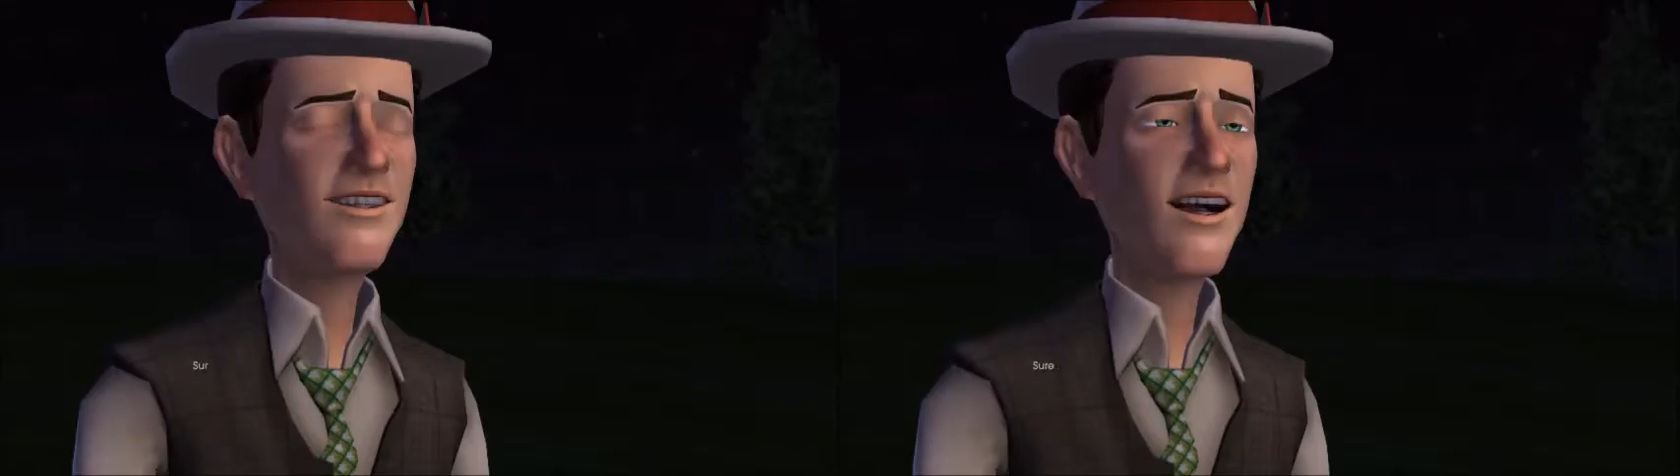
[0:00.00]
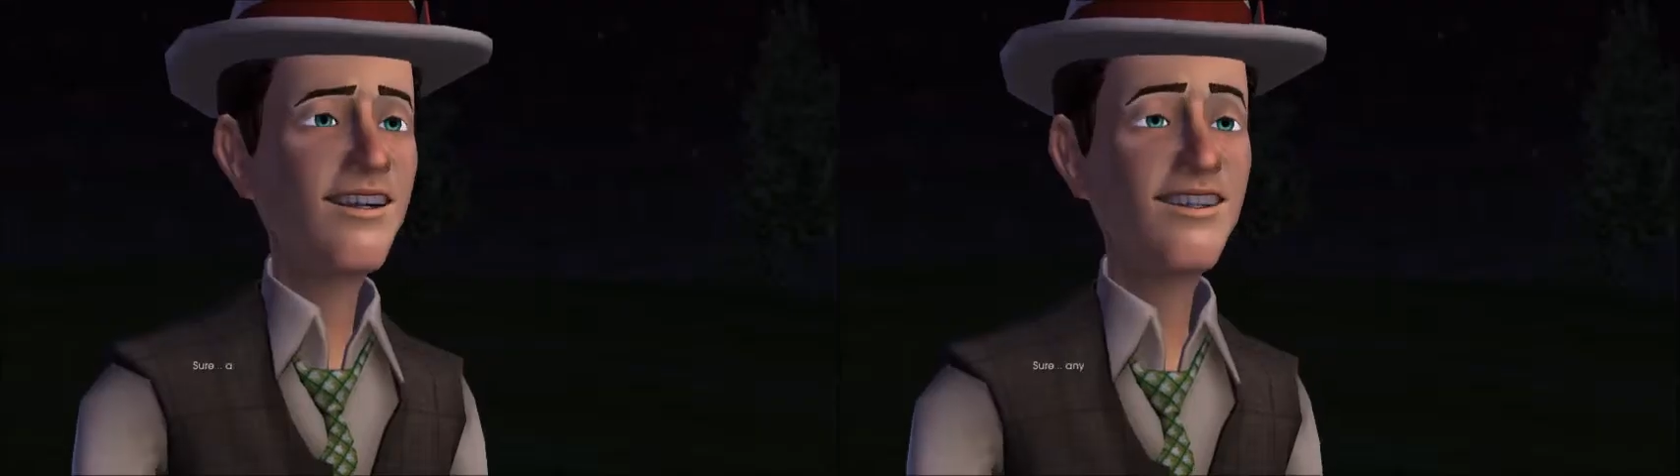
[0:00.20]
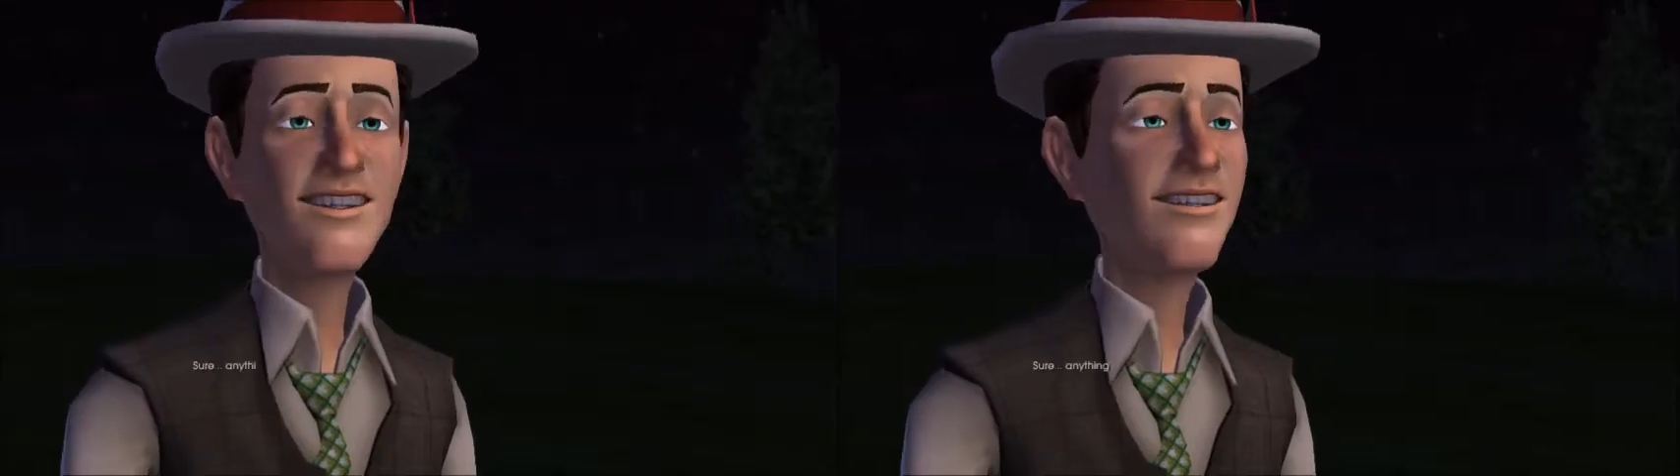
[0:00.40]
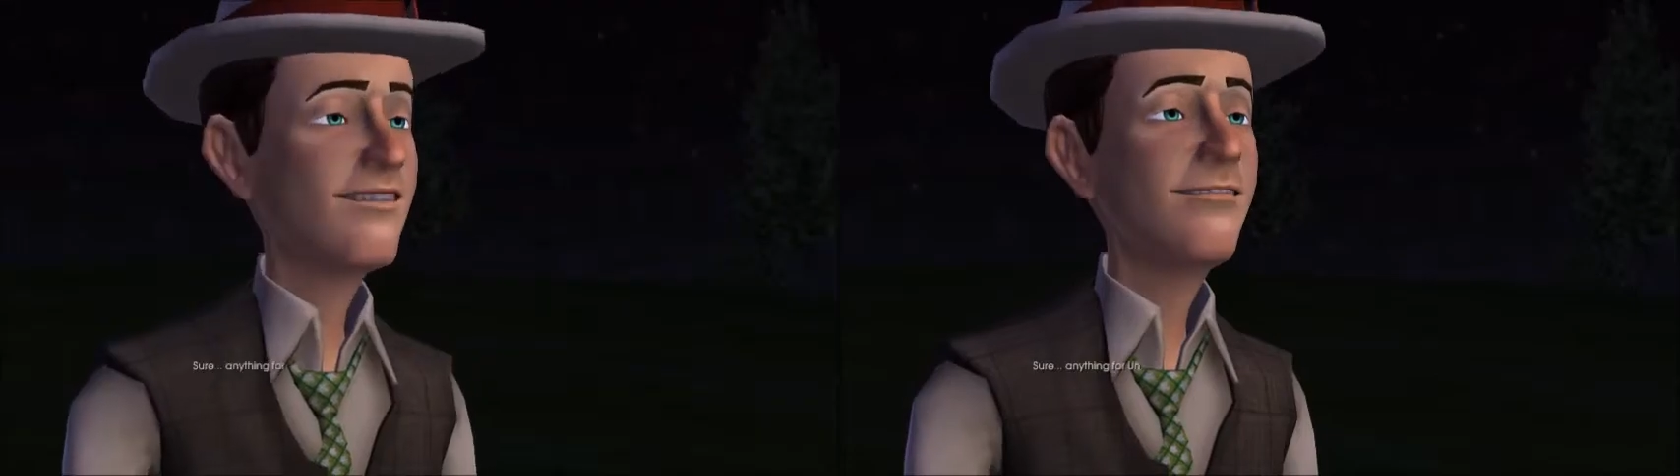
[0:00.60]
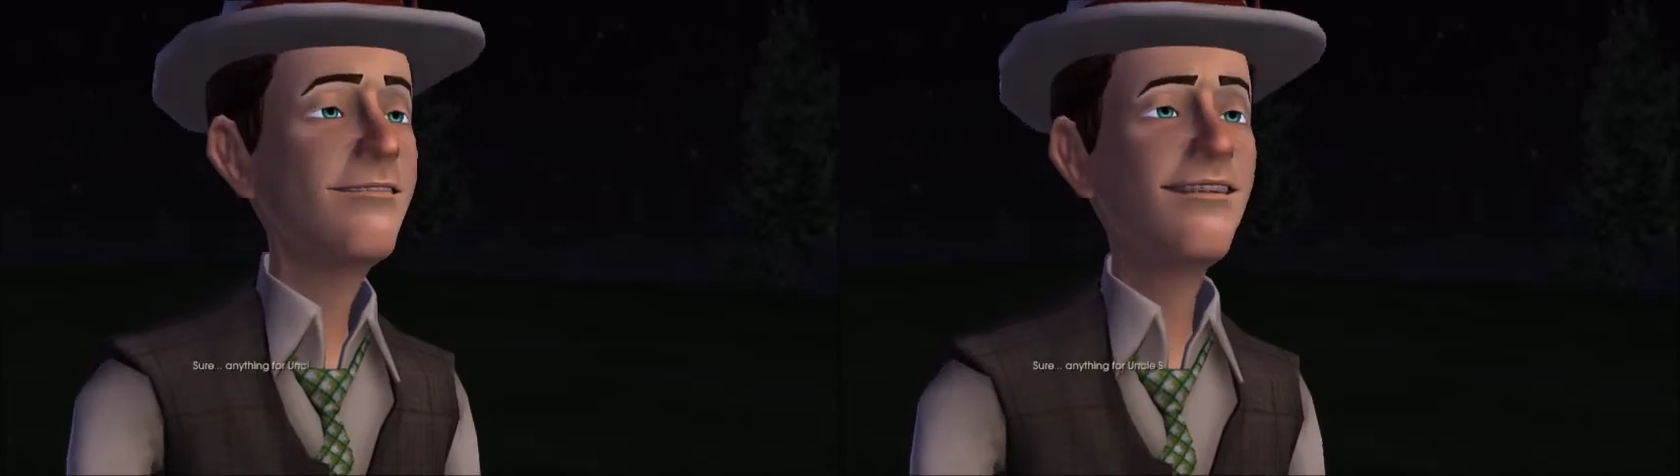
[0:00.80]

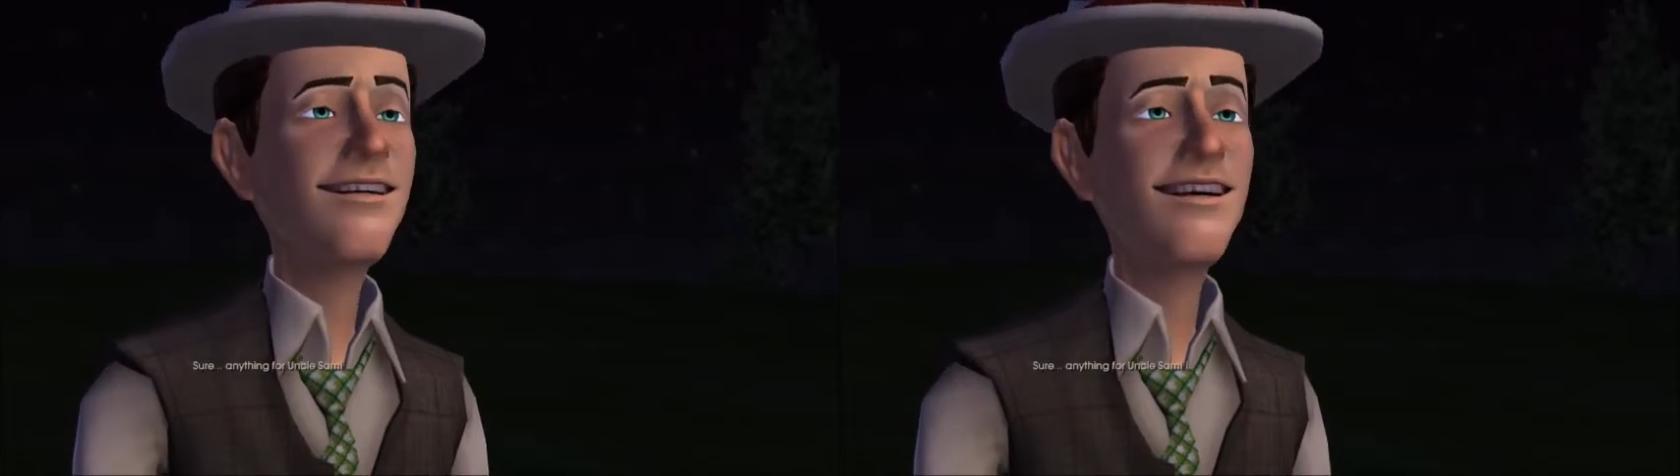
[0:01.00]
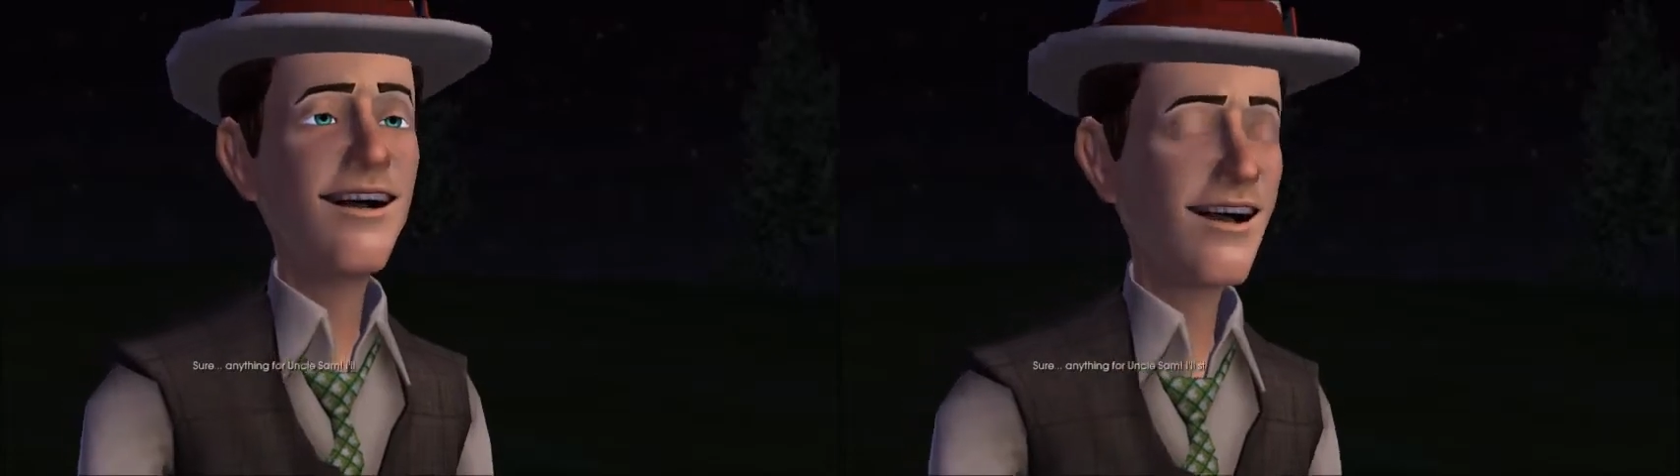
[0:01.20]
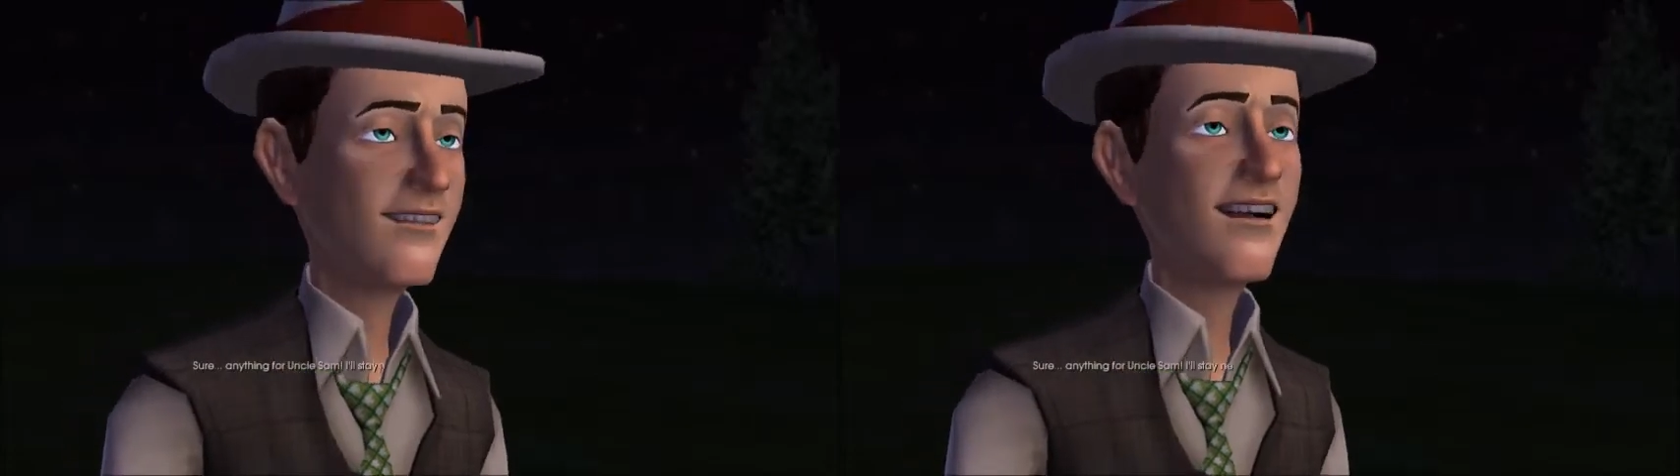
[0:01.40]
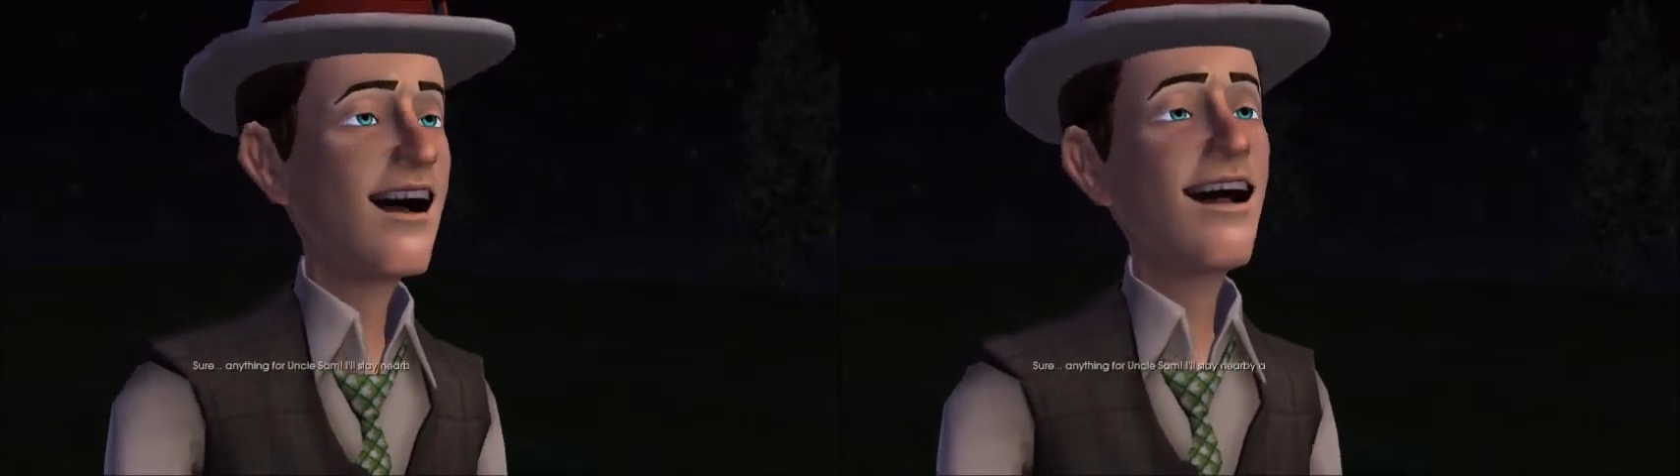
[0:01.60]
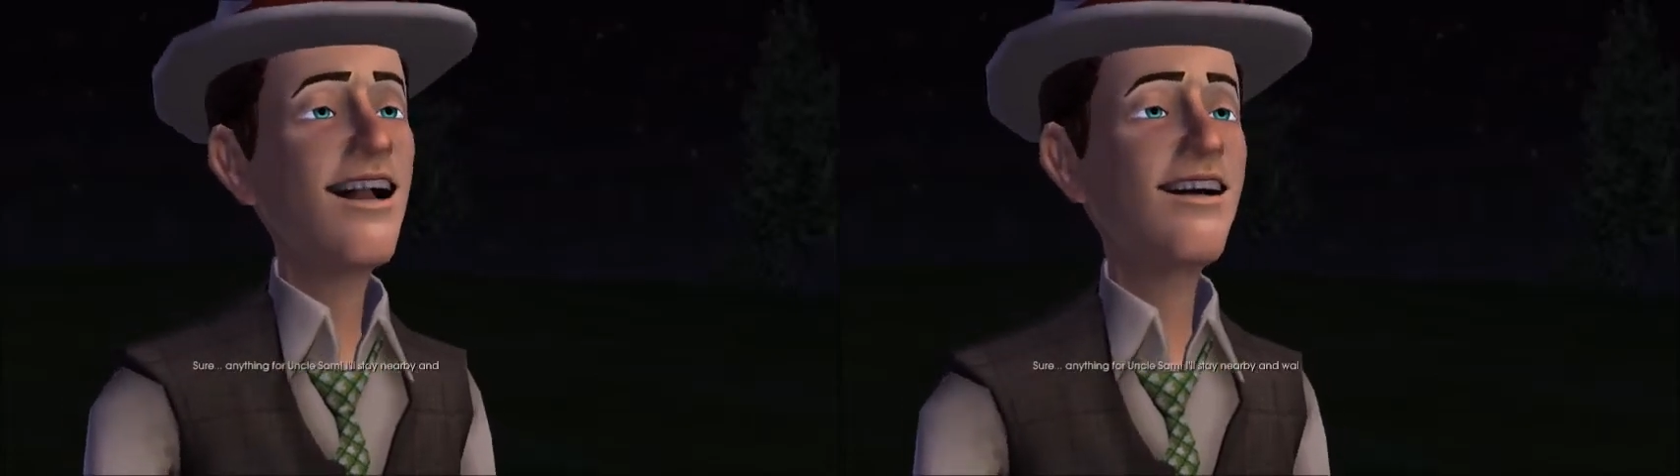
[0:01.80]
Sure, anything
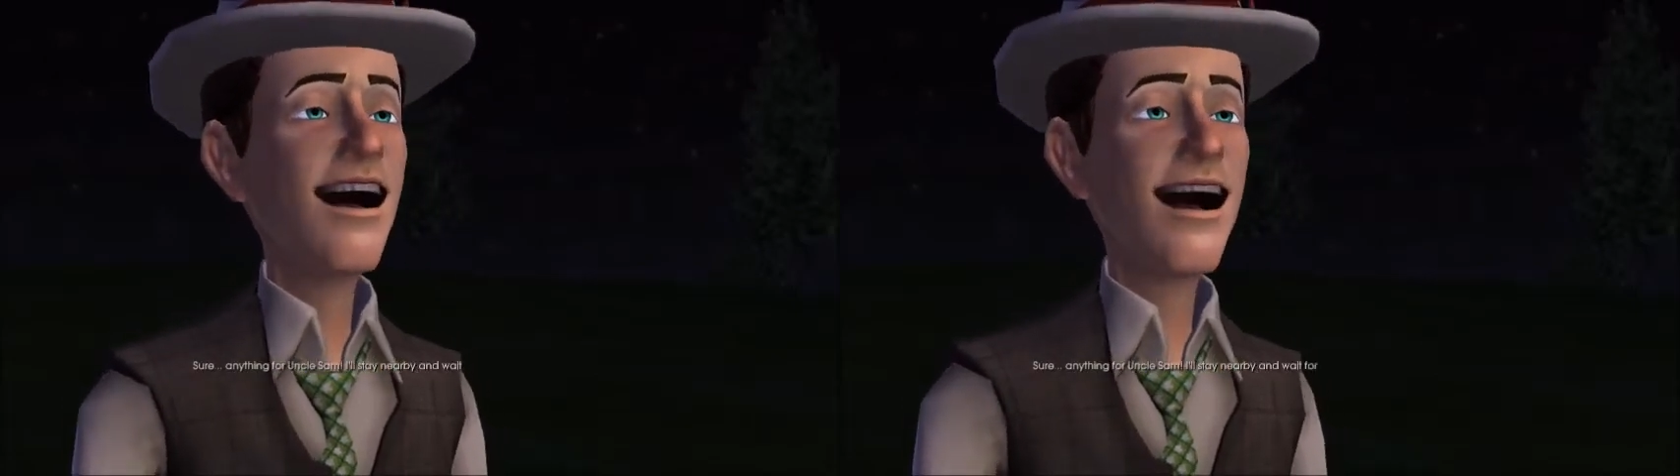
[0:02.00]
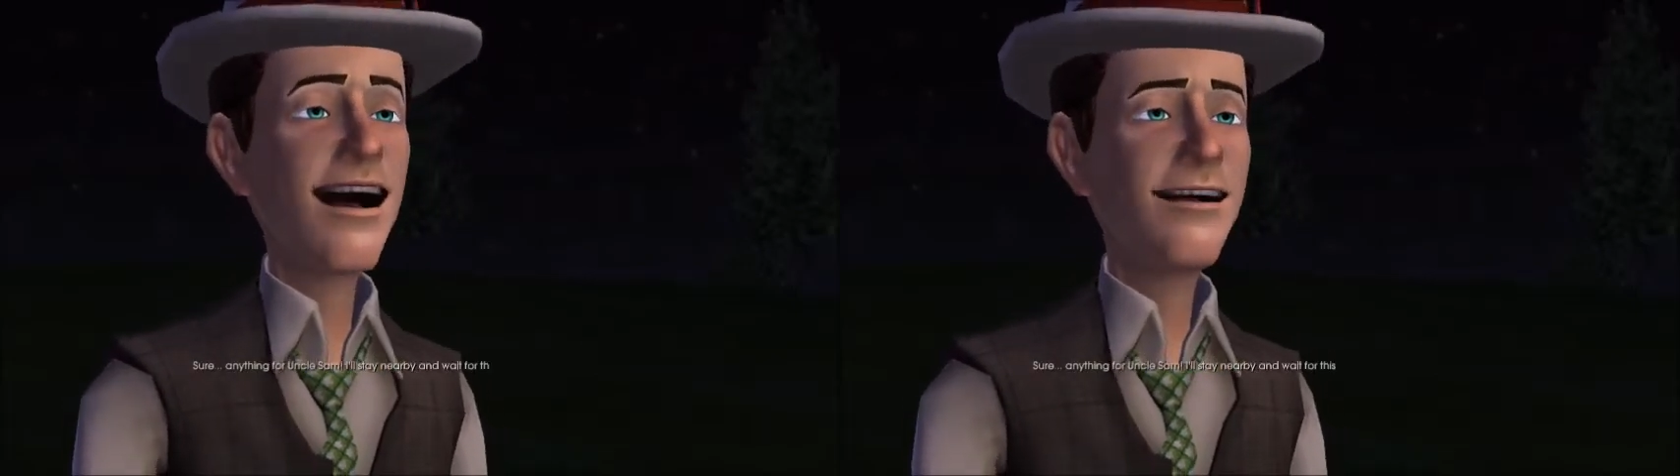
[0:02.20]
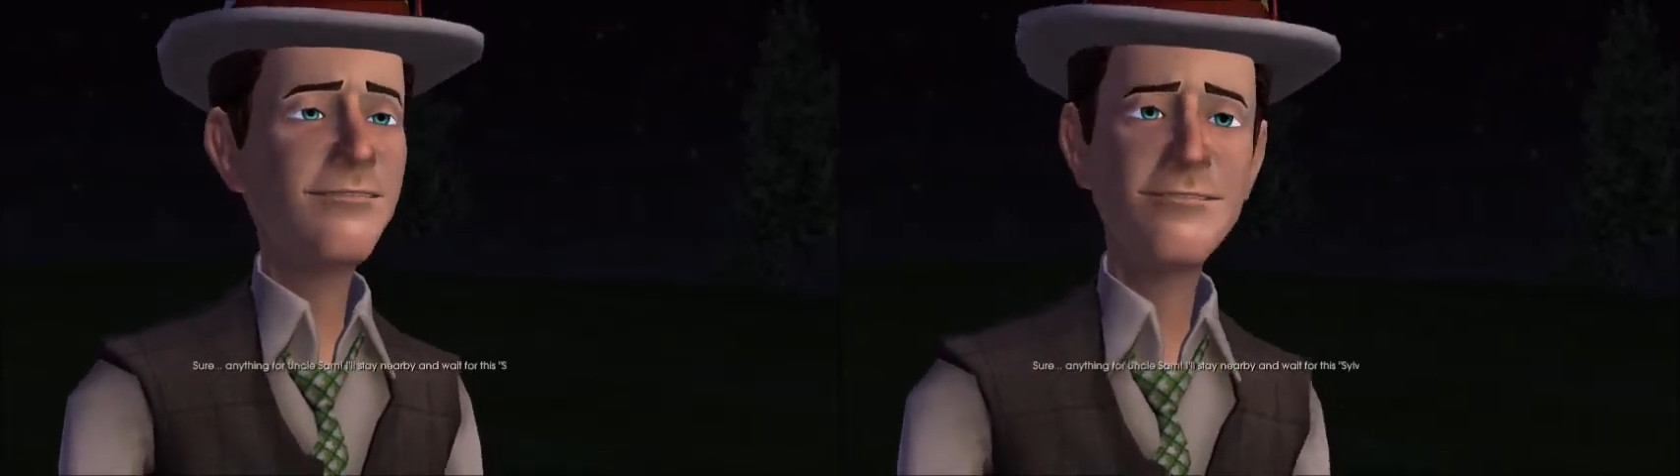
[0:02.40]
for Uncle Sam.